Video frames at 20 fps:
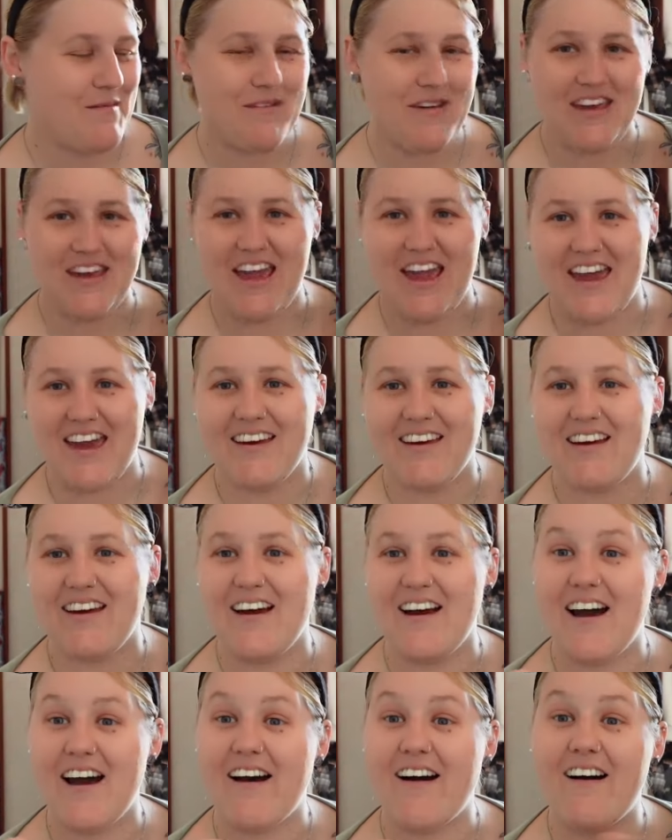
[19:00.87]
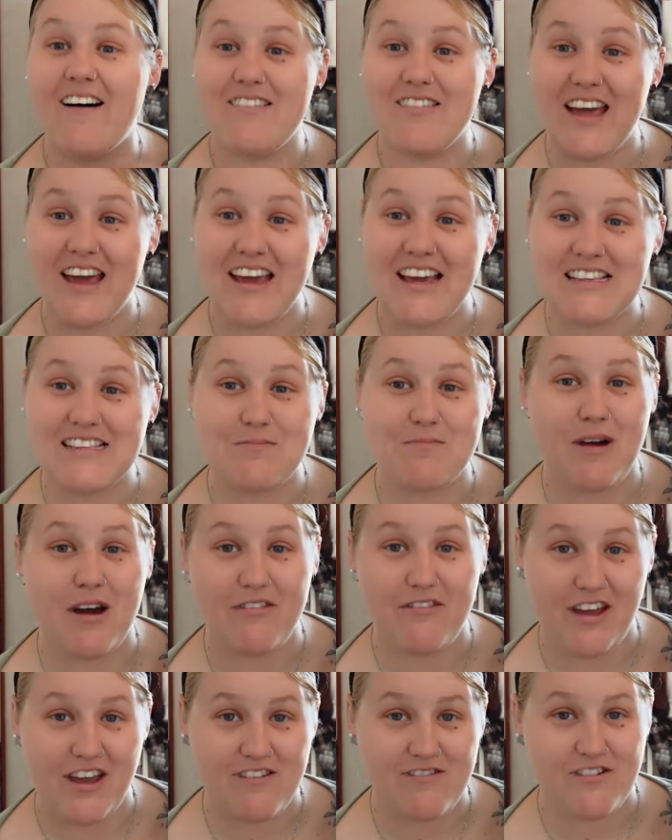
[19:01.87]
Yeah, that is my
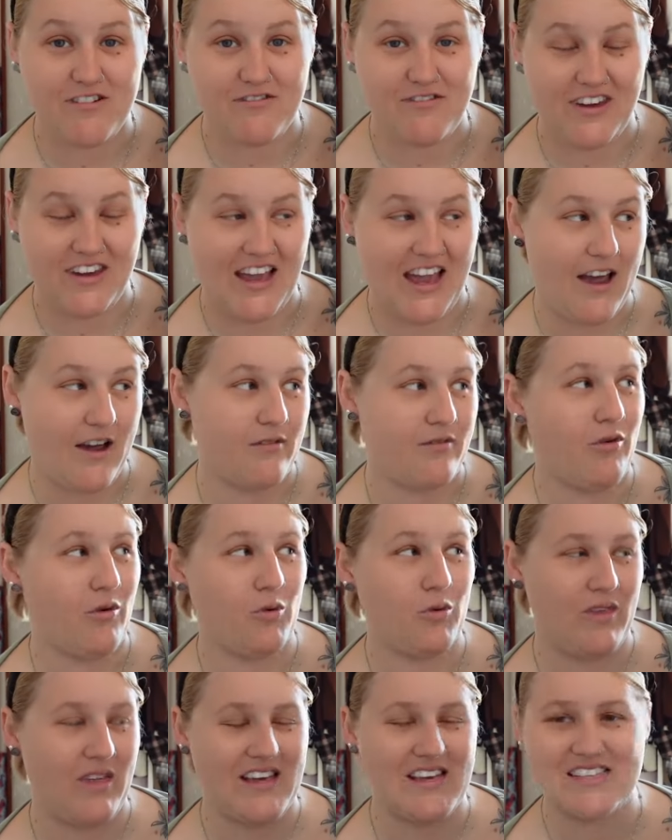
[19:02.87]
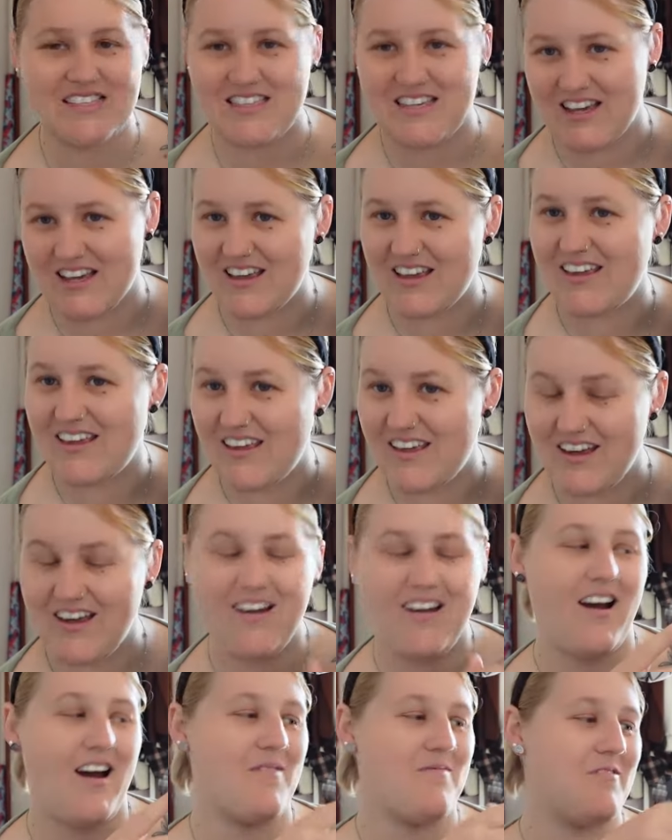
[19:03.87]
favorite thing out of all this
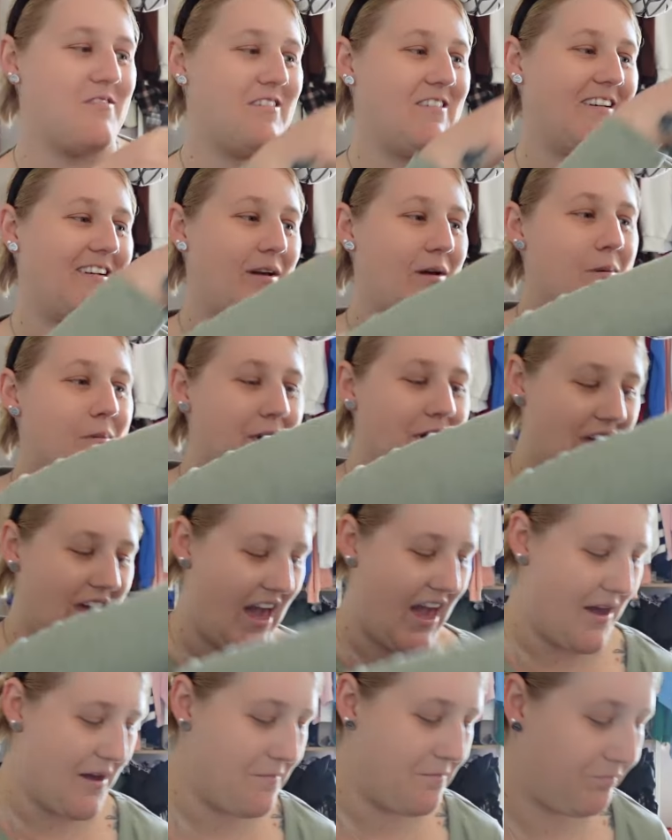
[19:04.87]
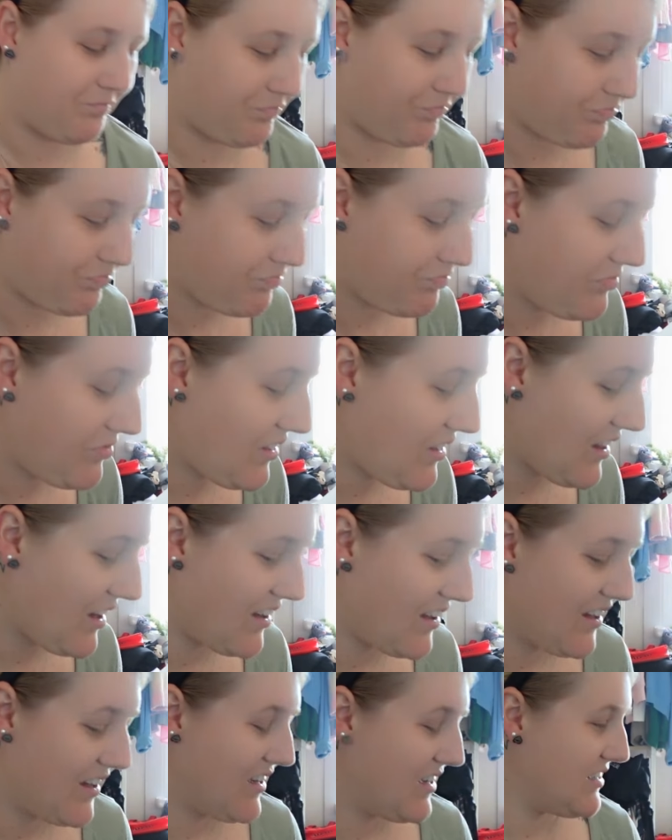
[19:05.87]
I bought. But yeah,
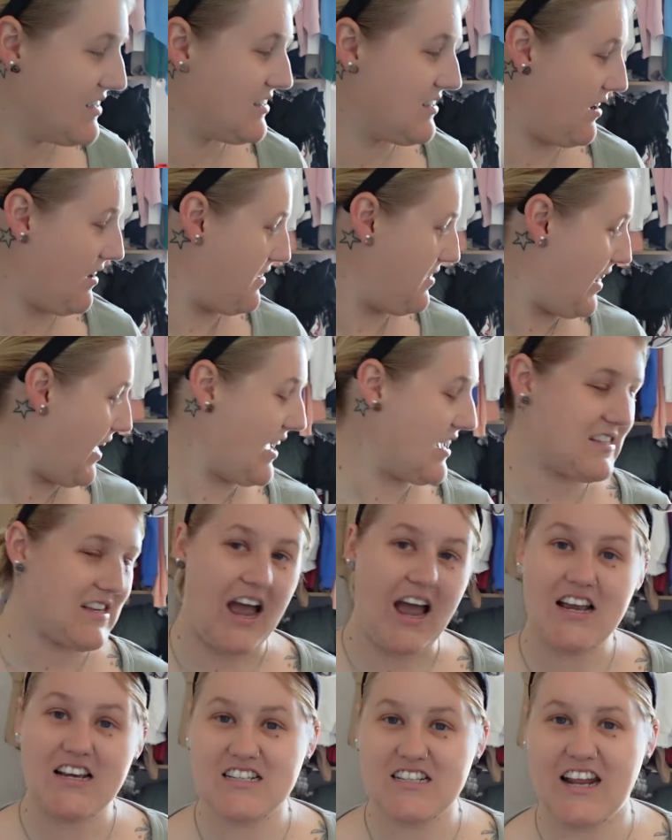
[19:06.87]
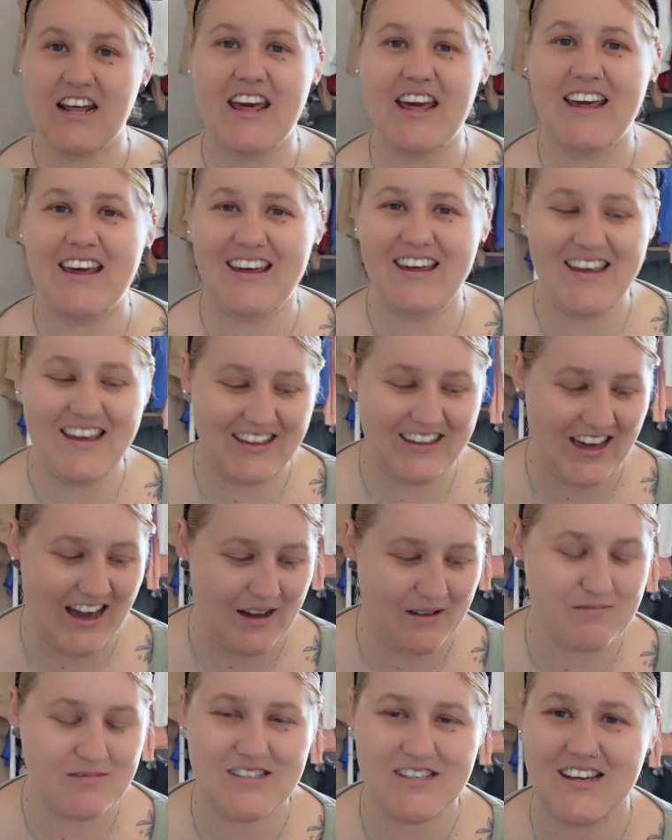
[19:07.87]
so that's actually
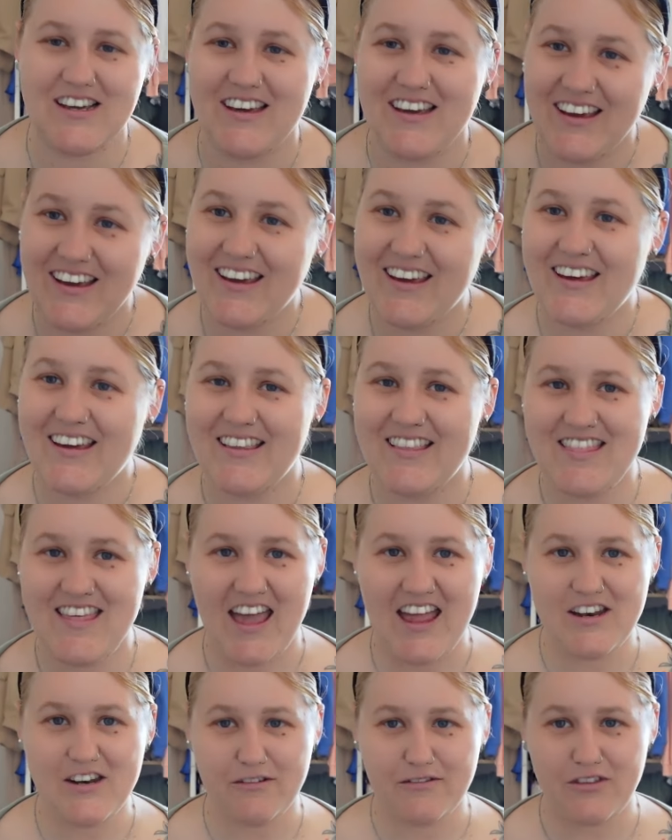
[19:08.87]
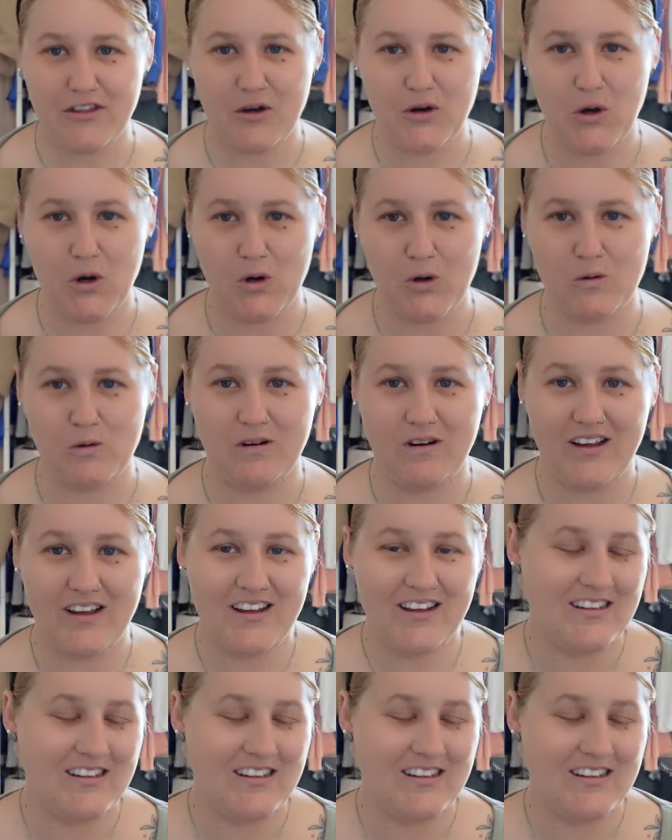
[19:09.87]
come to the end of the haul.